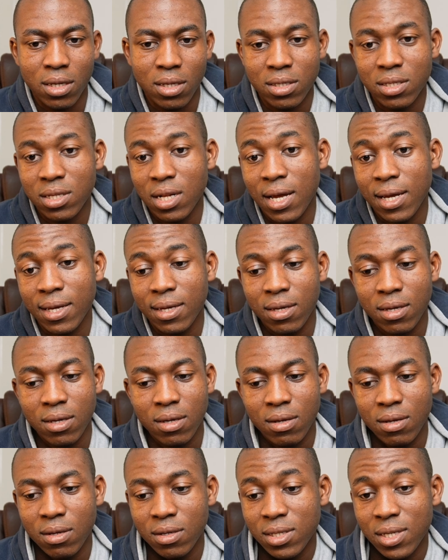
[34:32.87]
it's
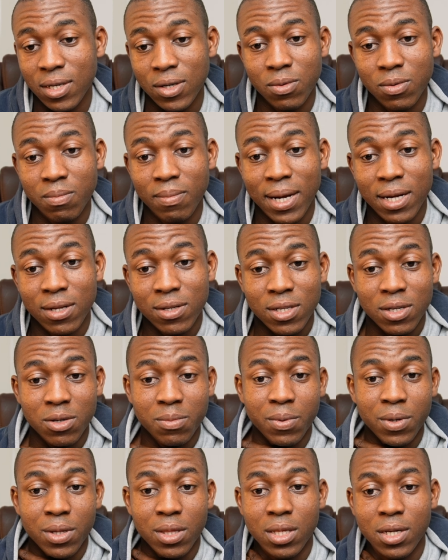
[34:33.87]
like
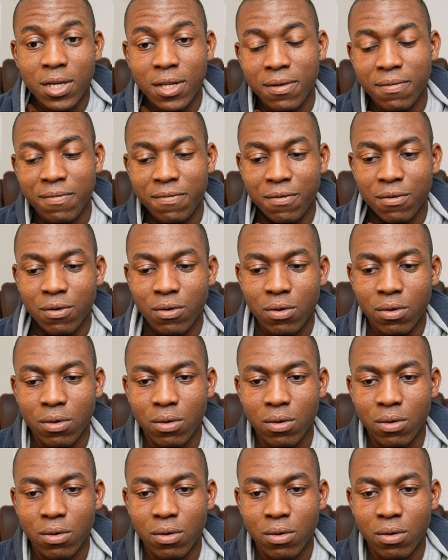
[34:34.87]
-0.3 for